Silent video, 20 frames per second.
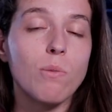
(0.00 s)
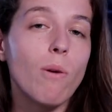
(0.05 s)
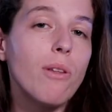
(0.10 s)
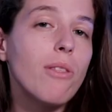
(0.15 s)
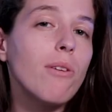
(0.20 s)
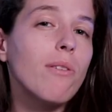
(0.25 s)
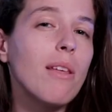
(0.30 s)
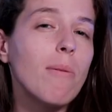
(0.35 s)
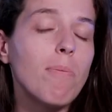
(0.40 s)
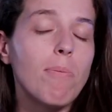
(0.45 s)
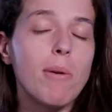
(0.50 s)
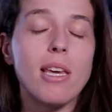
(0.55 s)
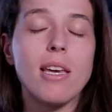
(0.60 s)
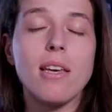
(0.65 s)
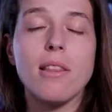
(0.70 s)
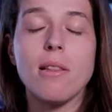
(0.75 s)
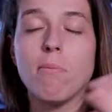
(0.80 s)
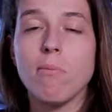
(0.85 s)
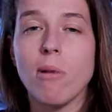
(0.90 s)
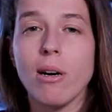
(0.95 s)
whether that be
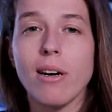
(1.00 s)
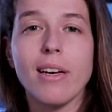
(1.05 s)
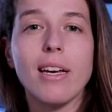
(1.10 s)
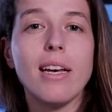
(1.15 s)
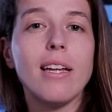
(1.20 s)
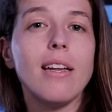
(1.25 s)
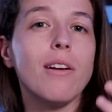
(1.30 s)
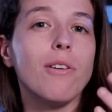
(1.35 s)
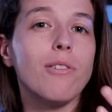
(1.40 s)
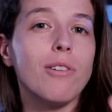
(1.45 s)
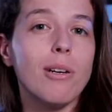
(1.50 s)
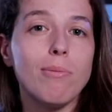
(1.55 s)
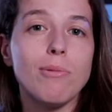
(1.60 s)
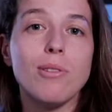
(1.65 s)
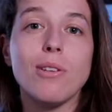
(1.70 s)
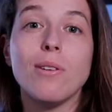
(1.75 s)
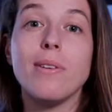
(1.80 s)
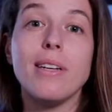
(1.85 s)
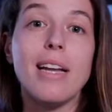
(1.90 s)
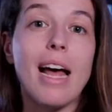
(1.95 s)
in the market, in
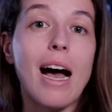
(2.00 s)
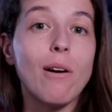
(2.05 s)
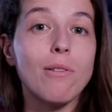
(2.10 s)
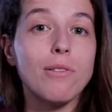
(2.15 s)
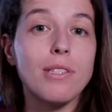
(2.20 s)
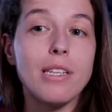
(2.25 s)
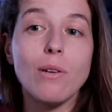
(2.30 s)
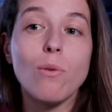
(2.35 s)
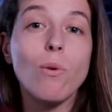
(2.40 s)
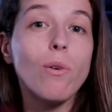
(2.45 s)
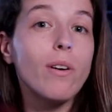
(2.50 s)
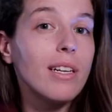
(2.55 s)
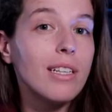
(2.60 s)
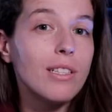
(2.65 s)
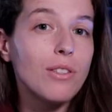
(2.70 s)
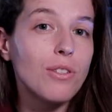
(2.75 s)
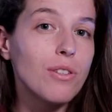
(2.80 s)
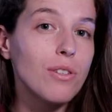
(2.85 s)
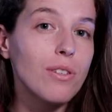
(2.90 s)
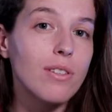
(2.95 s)
crypto, in housing, or
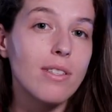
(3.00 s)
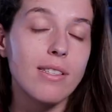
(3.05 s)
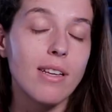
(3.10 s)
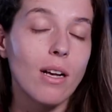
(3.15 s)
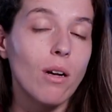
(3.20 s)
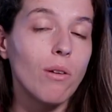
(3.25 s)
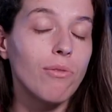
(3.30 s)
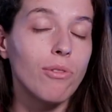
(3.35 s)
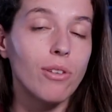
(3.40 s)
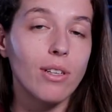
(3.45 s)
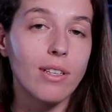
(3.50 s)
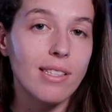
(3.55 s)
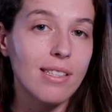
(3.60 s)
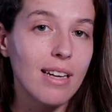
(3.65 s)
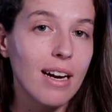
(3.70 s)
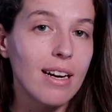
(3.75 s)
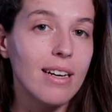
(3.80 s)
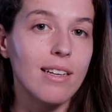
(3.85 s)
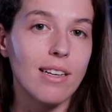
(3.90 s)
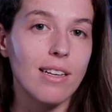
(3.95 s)
into yourself or a side